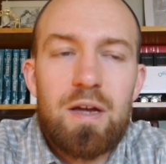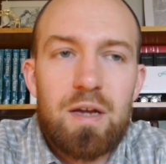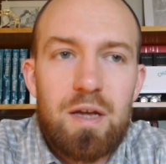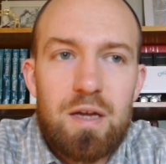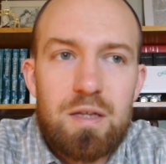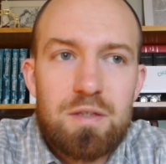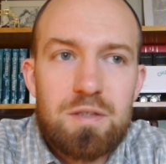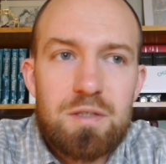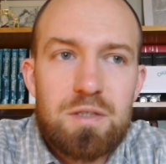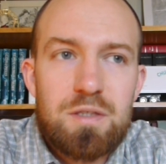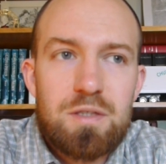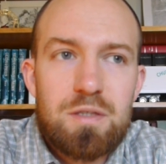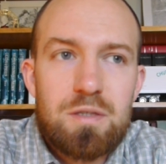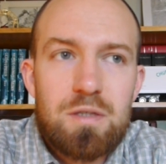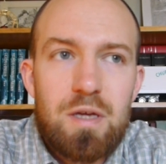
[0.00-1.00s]

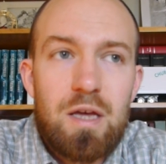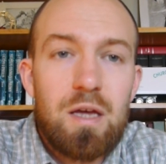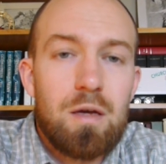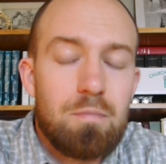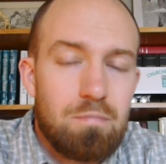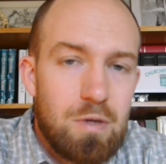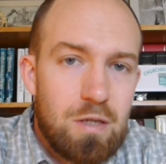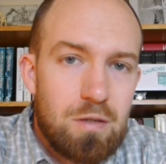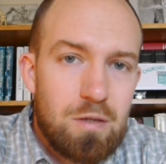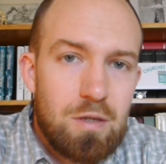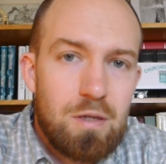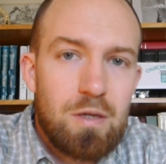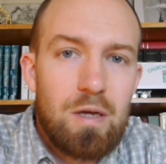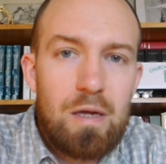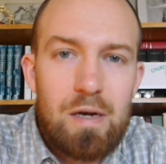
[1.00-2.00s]
against him,
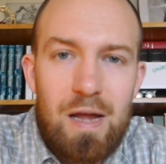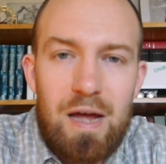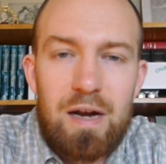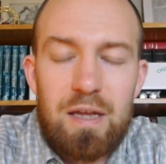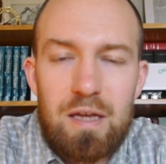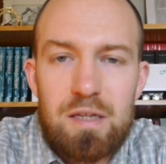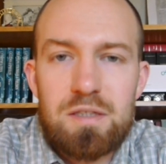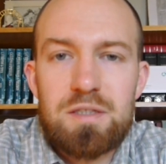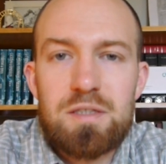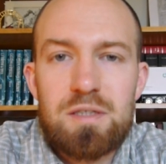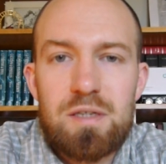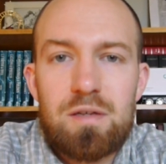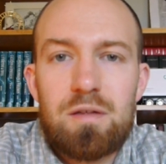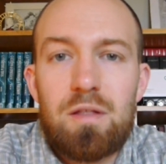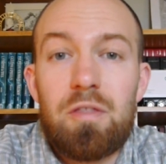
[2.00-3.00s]
not
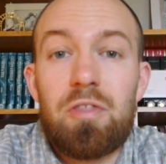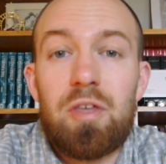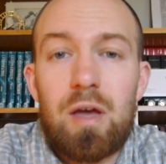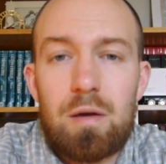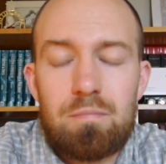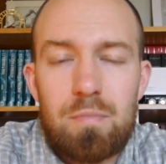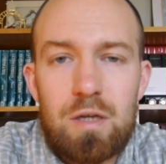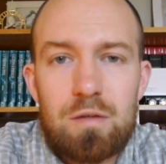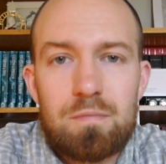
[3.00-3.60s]
against them.